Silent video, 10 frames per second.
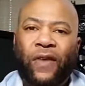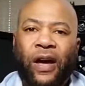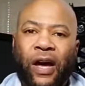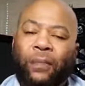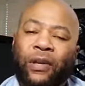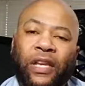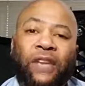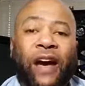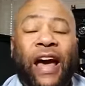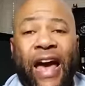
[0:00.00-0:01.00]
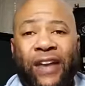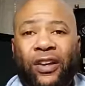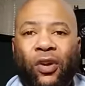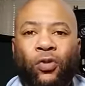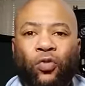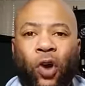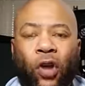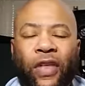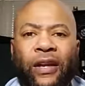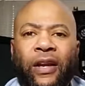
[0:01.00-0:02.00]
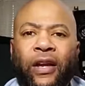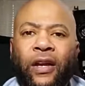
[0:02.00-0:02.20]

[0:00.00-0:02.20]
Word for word: I, I believe I had to go through all that